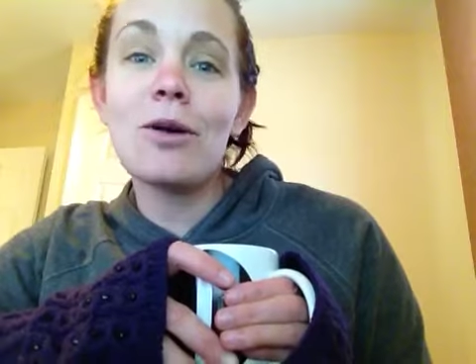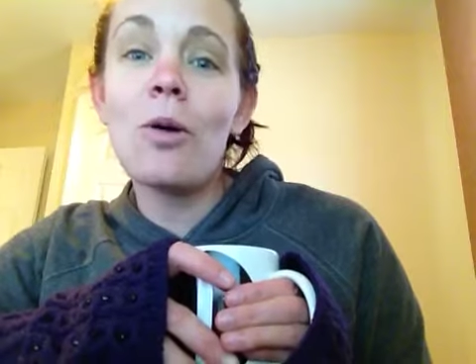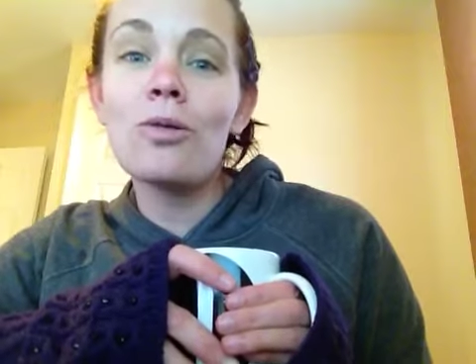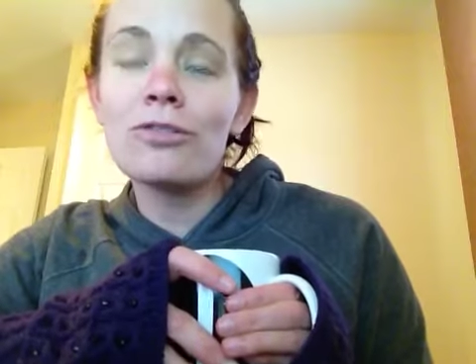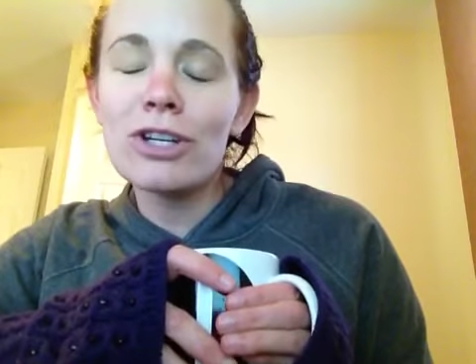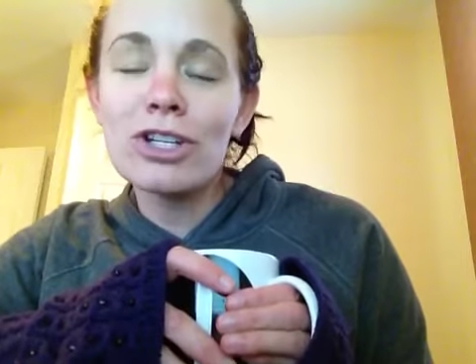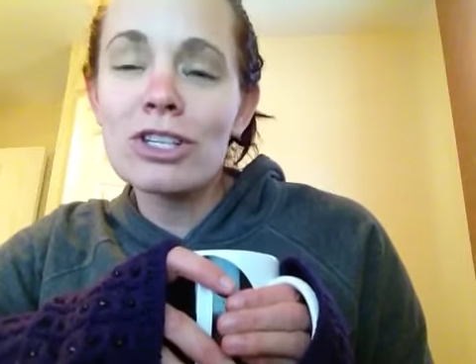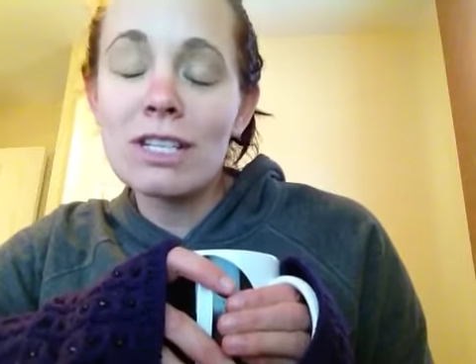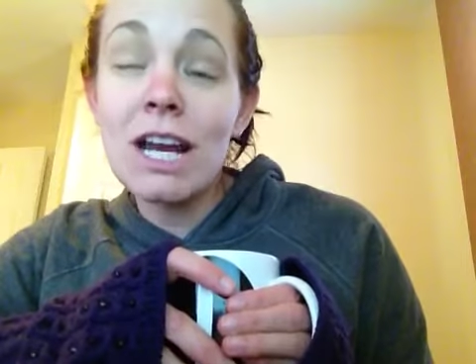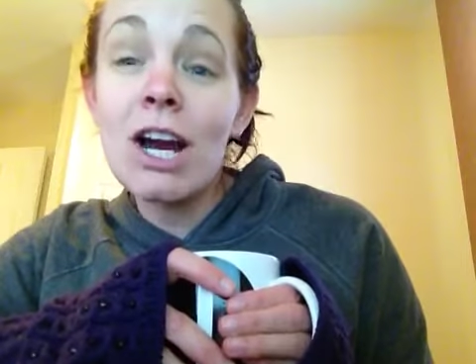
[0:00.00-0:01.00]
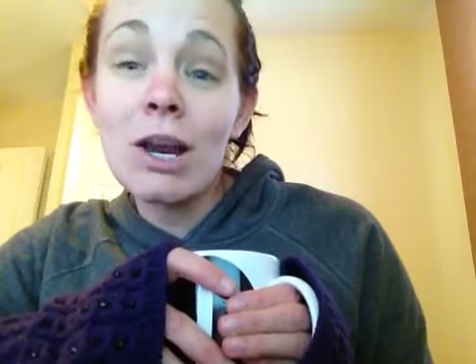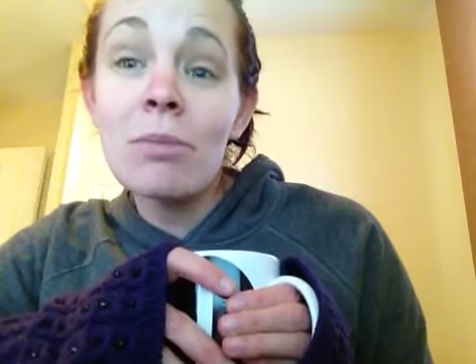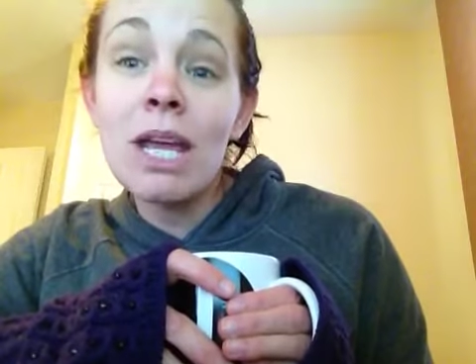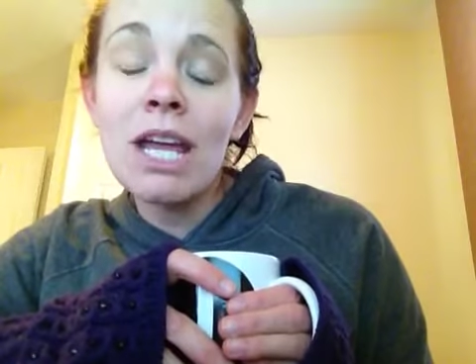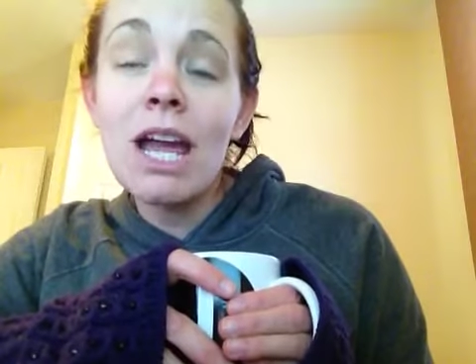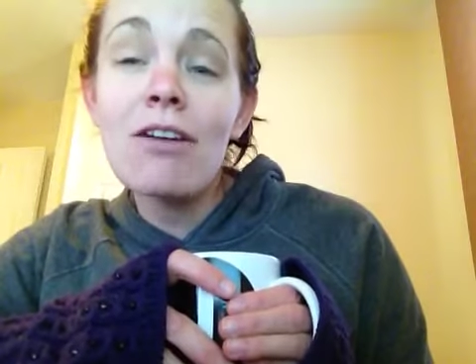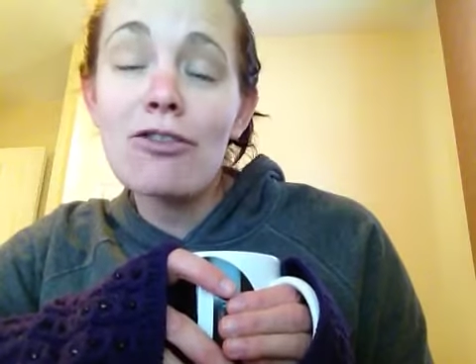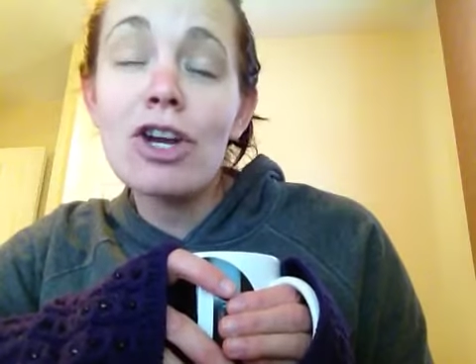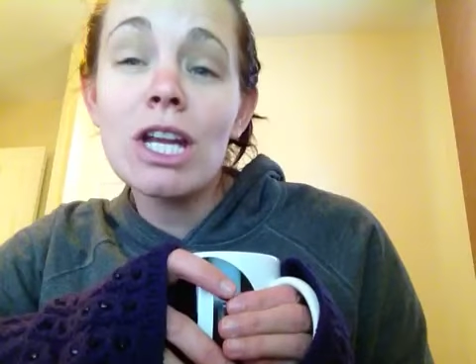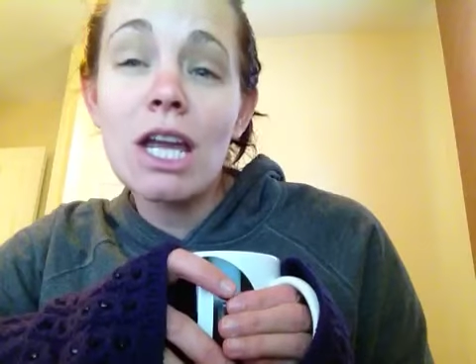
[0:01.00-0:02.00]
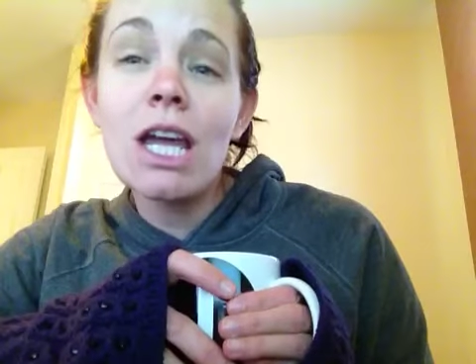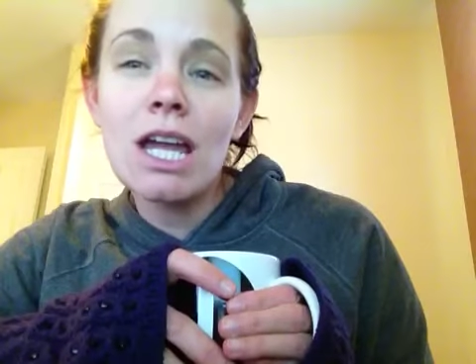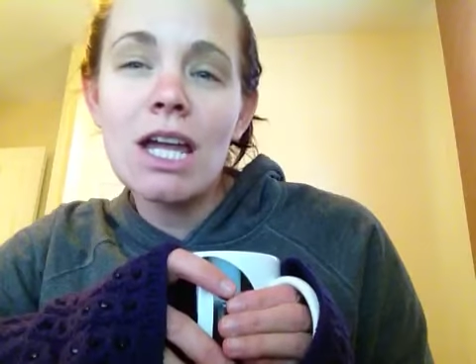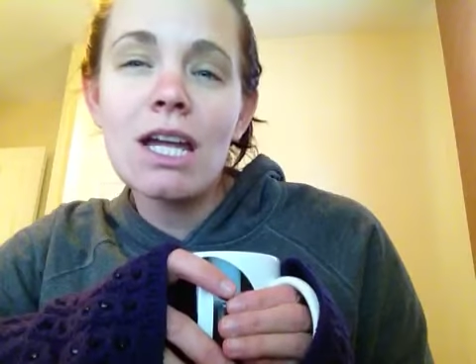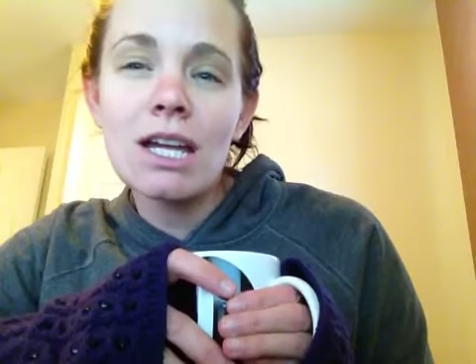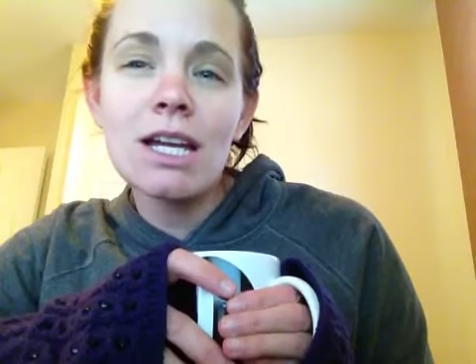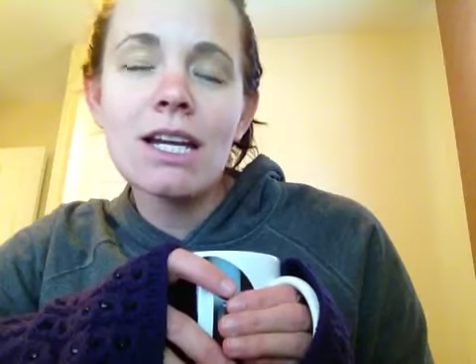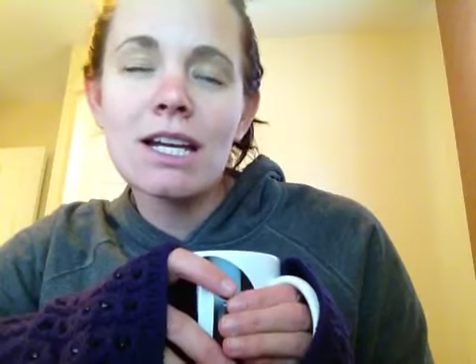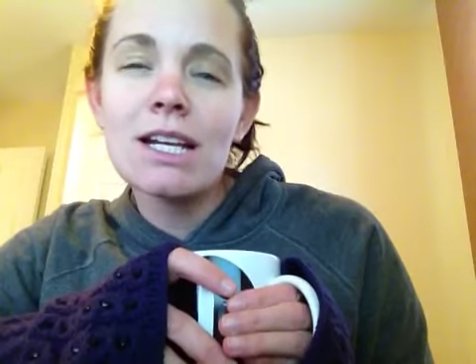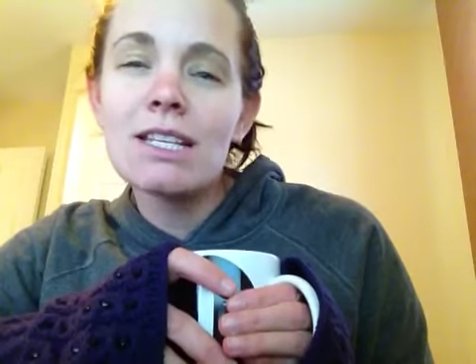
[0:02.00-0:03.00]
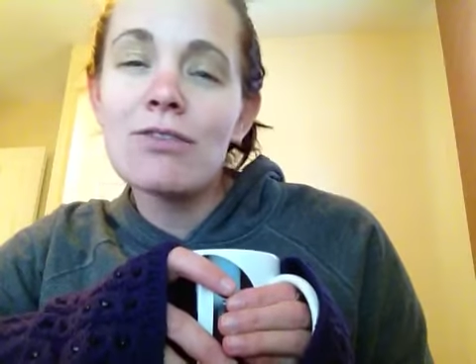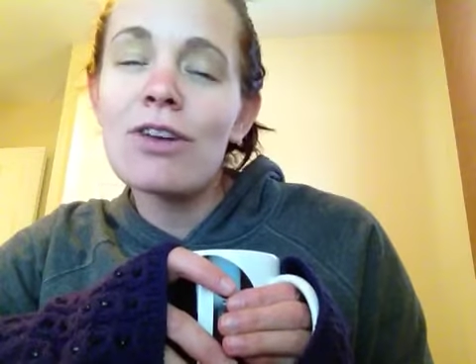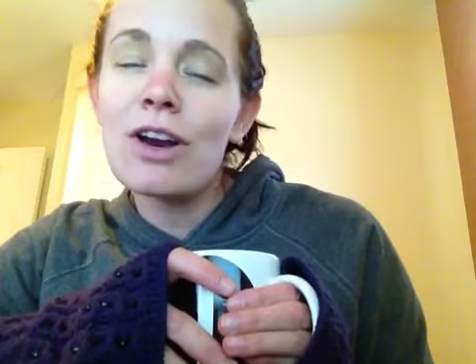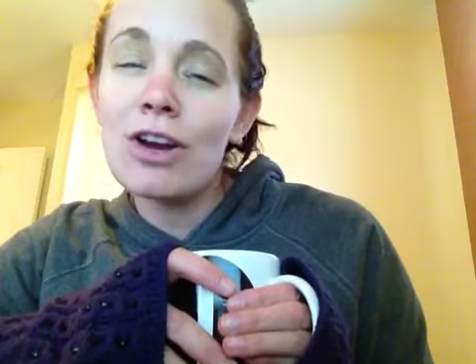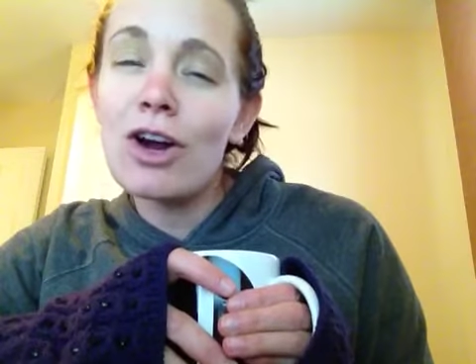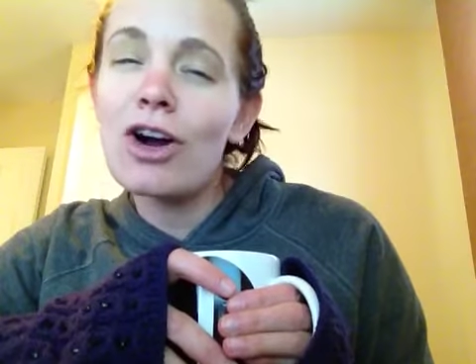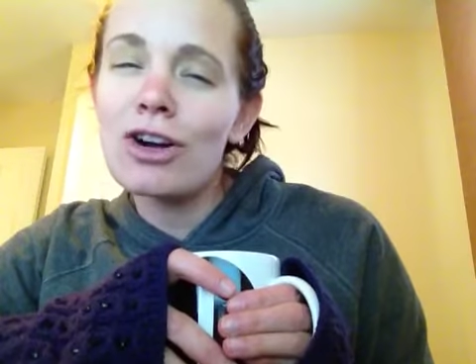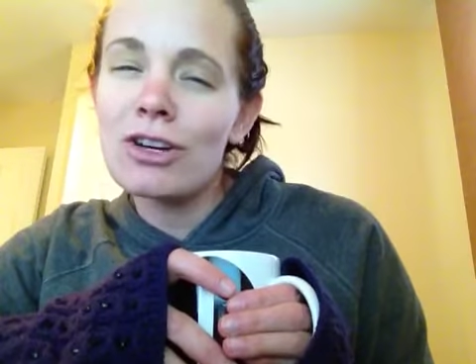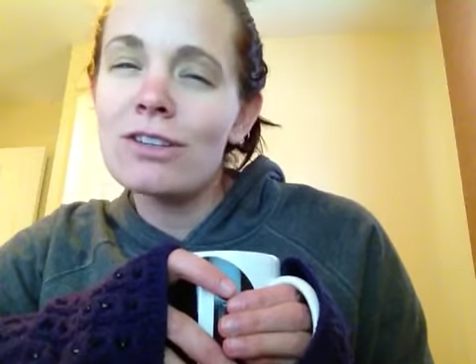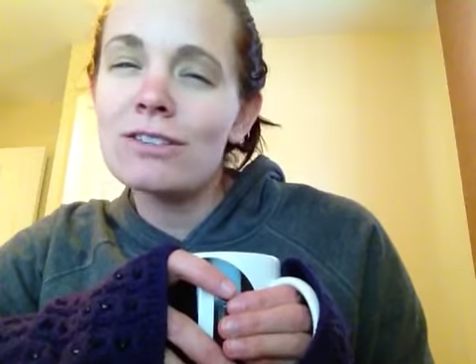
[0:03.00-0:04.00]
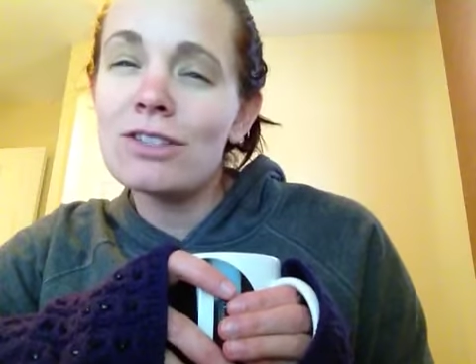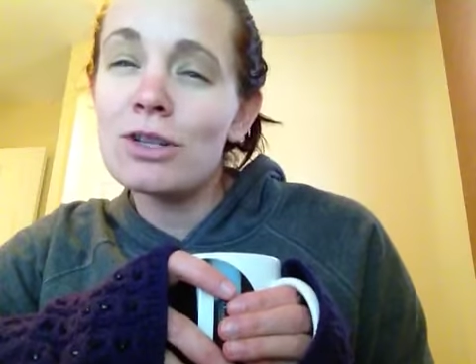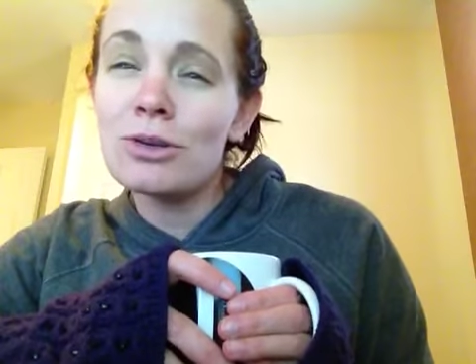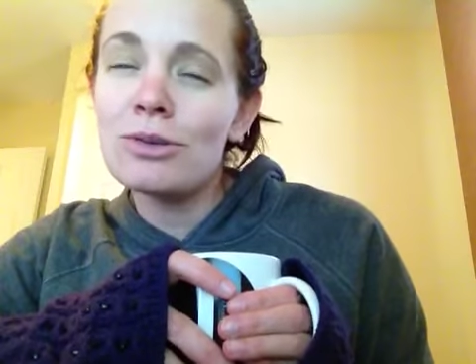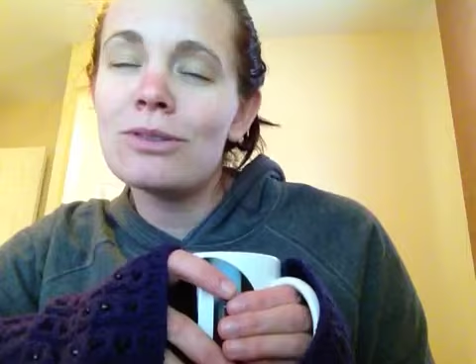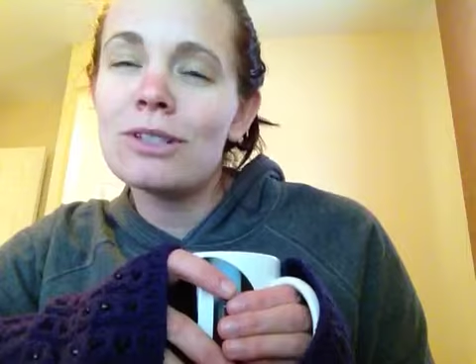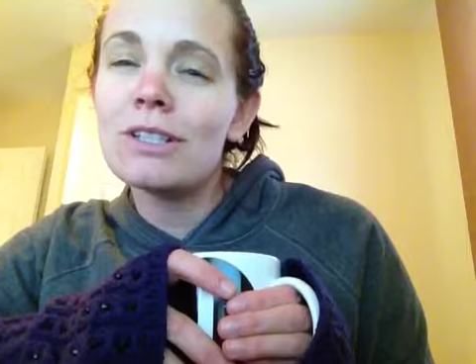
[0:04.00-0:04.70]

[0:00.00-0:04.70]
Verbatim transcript: Goldfish stare at me every day. It's very hard to